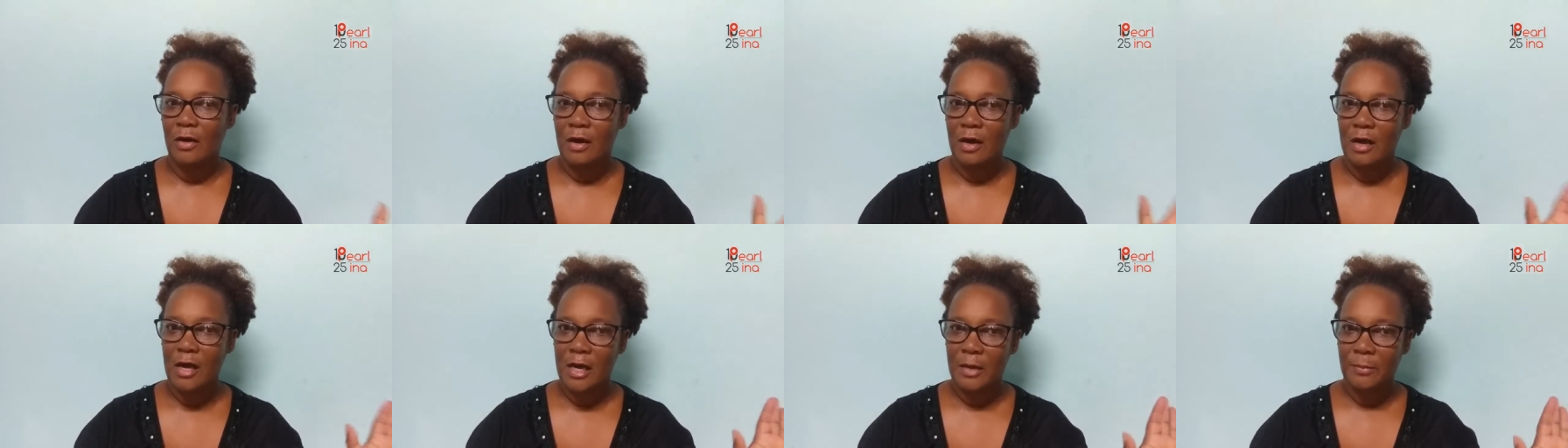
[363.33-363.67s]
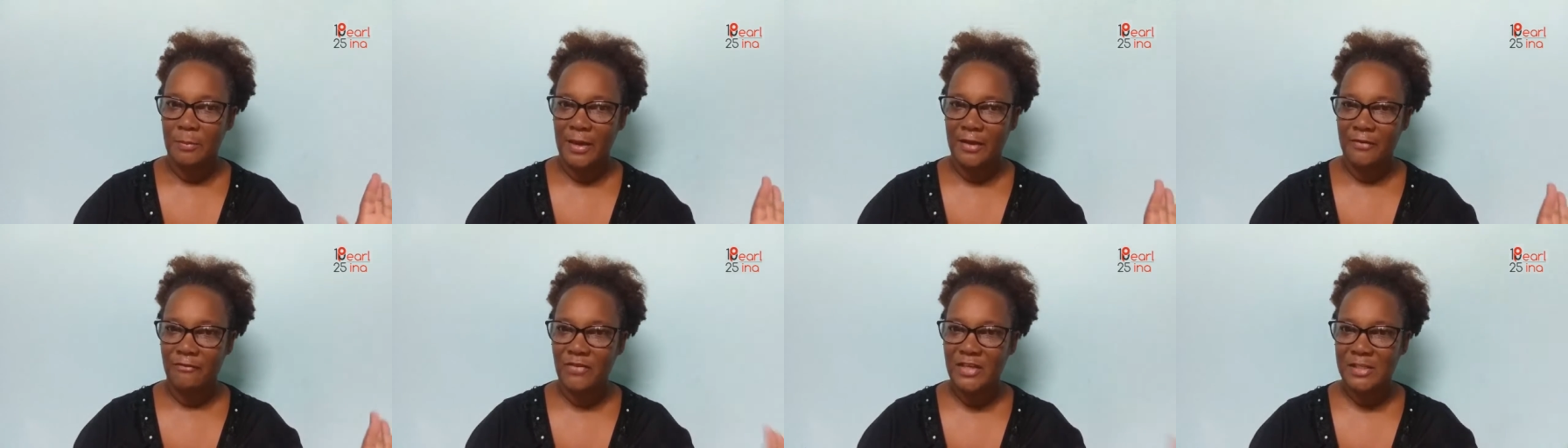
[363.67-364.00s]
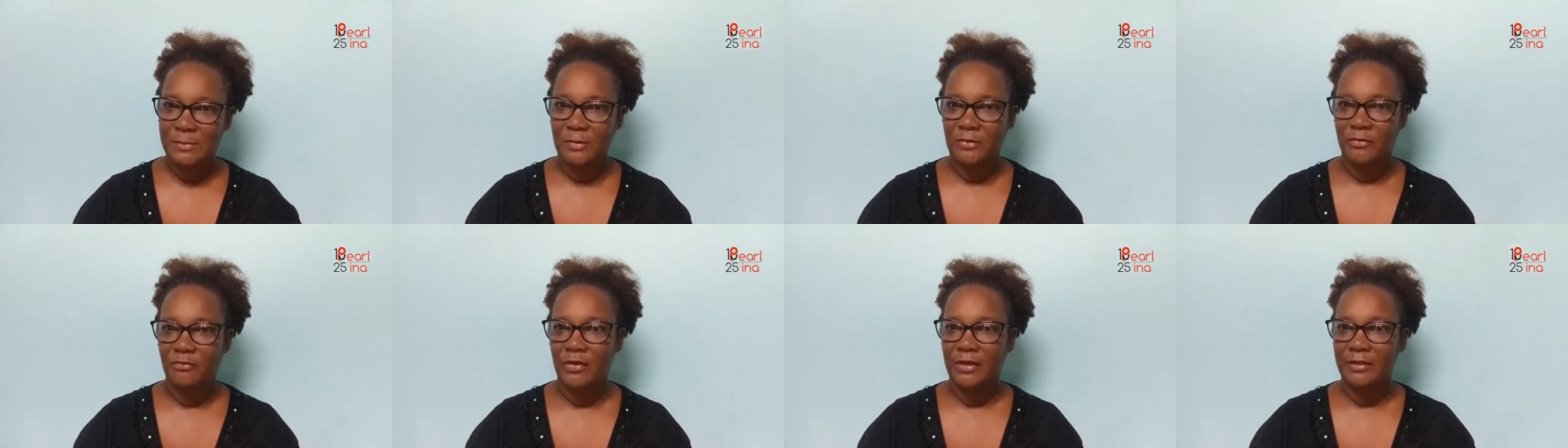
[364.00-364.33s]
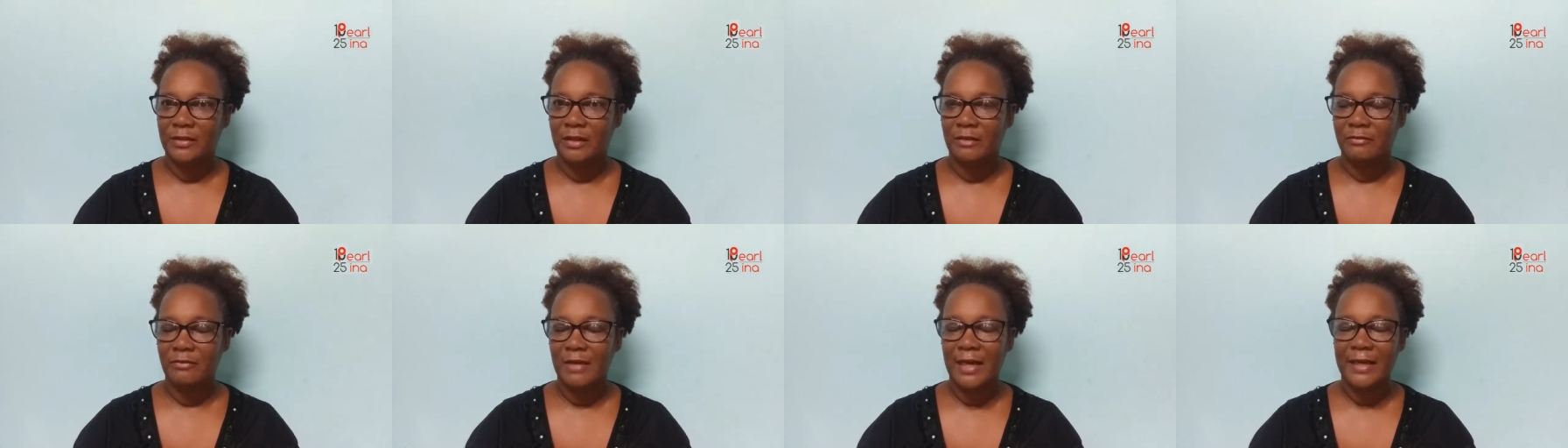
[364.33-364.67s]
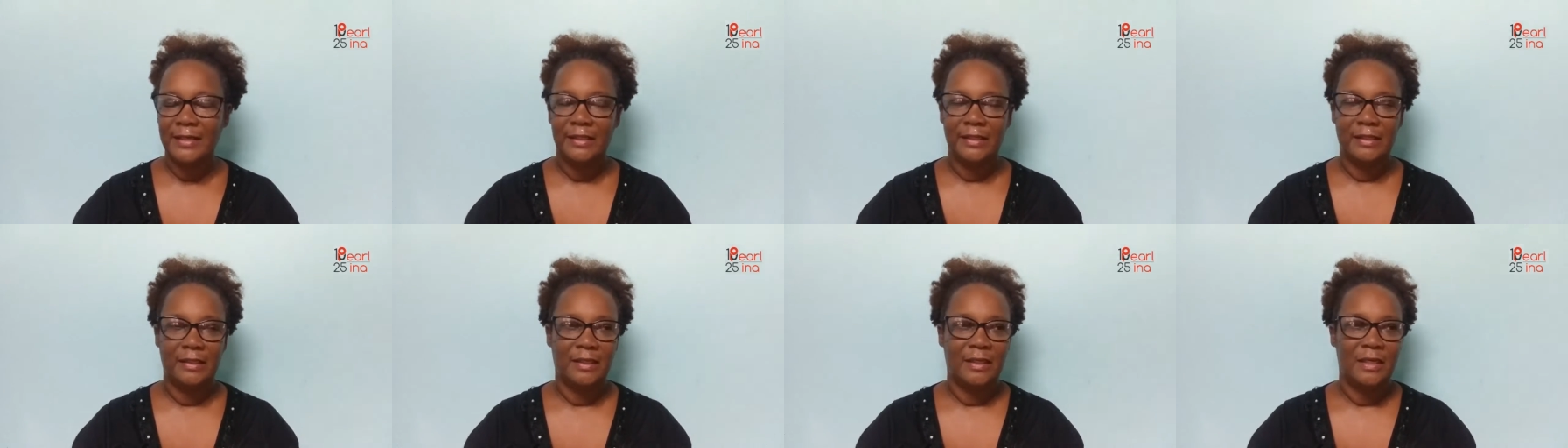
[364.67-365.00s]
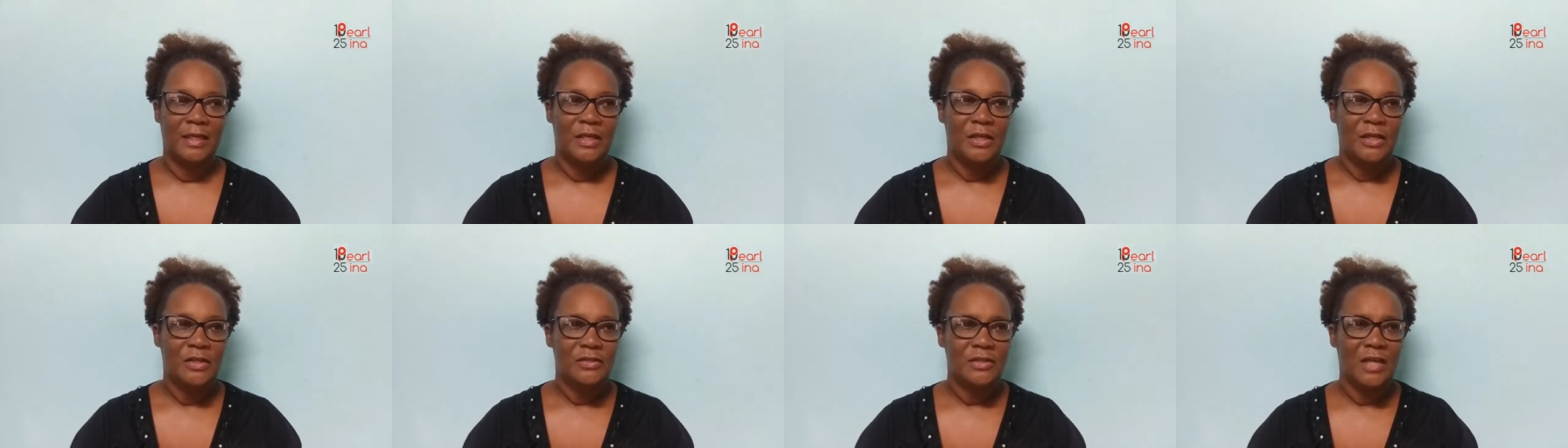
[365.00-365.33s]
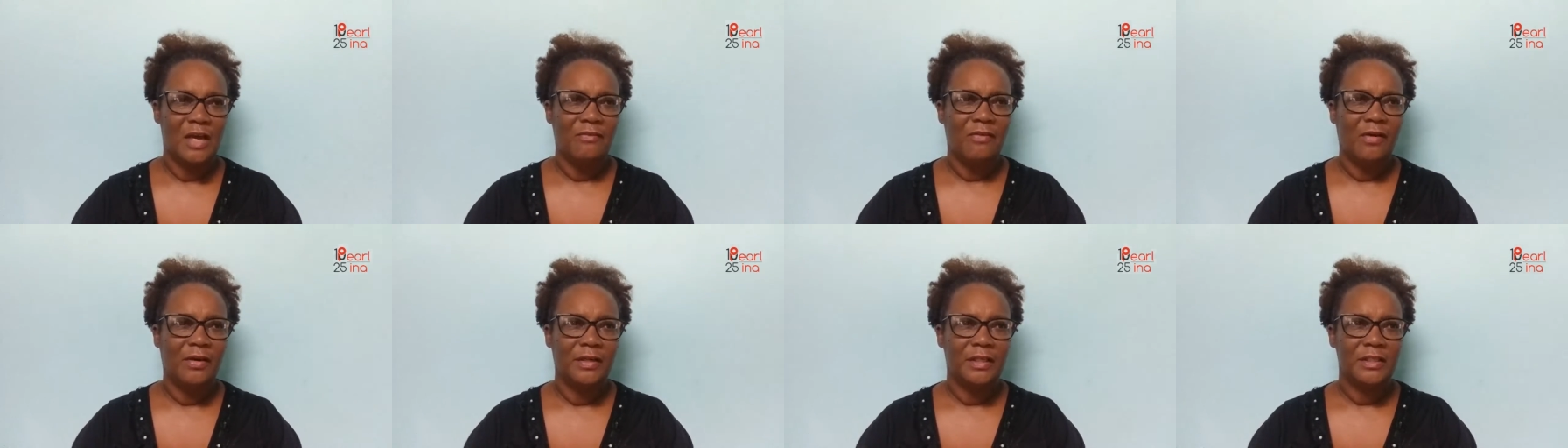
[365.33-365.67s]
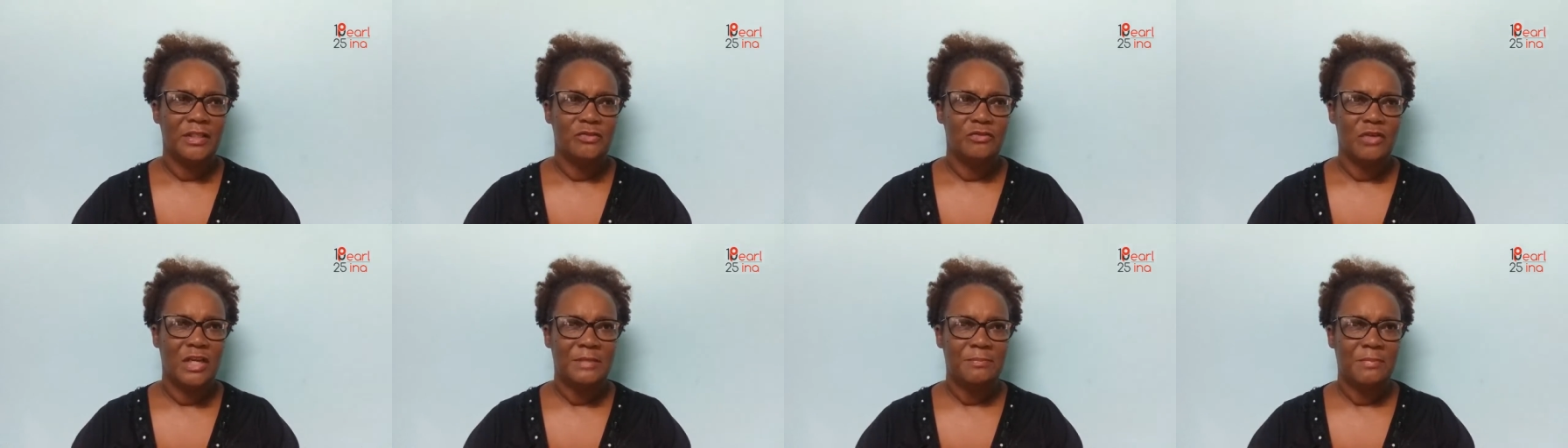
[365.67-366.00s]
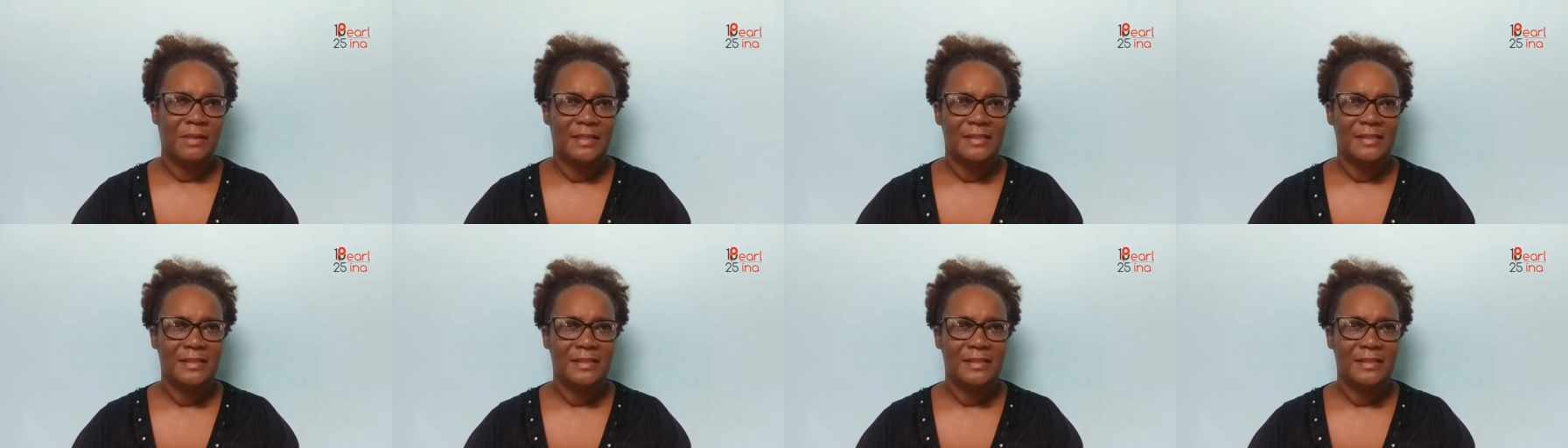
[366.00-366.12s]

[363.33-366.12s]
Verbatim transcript: um, my Facebook friend already. So I found it strange,